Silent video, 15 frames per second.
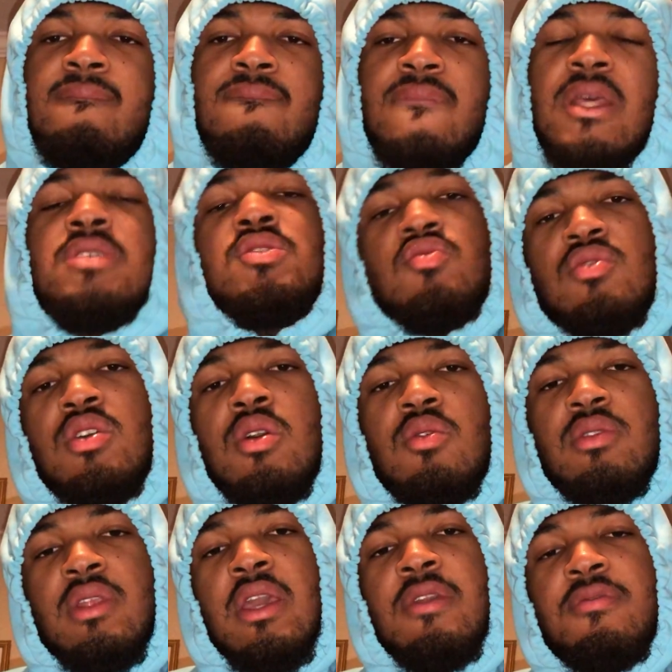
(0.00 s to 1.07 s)
that's the real
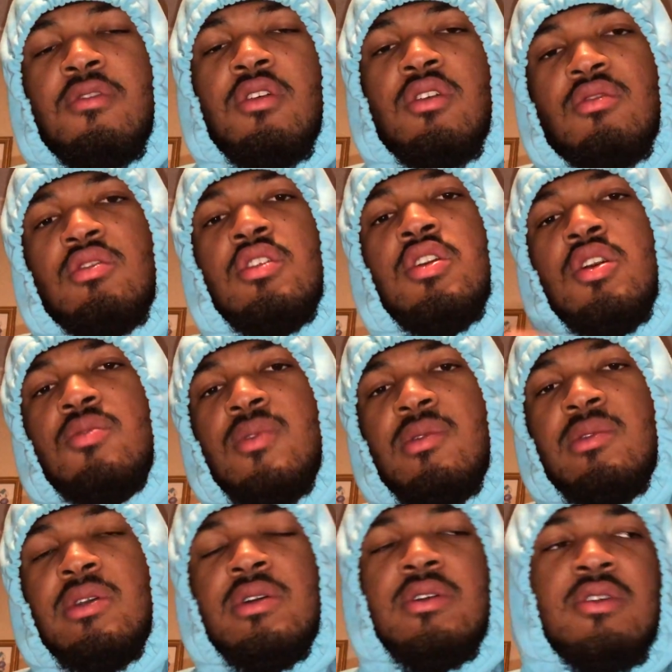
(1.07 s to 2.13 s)
name for it,
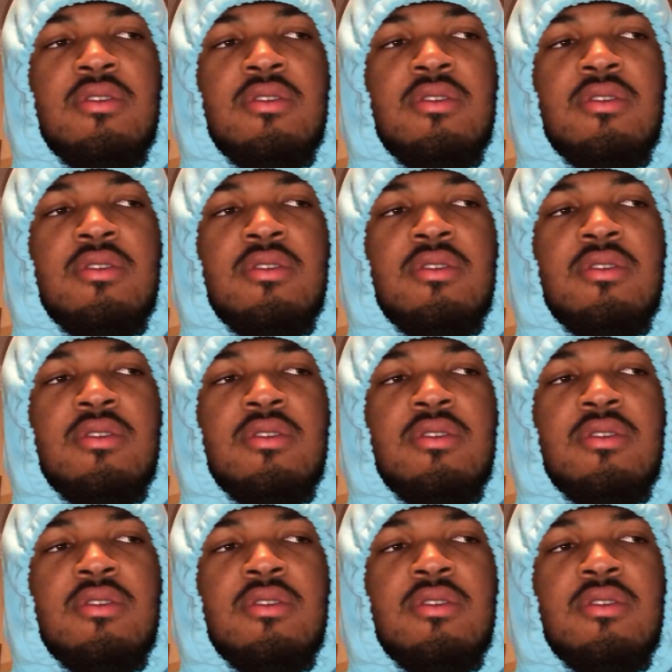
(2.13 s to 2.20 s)
Corona